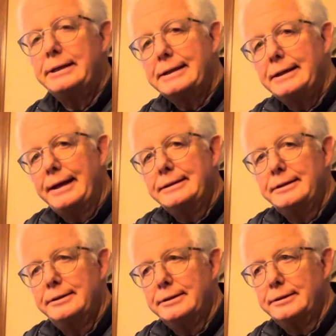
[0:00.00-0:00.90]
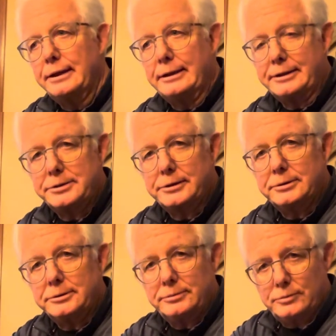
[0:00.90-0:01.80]
connected the
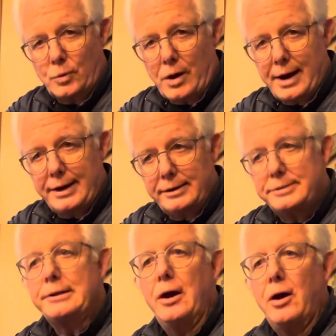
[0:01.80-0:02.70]
electrical wires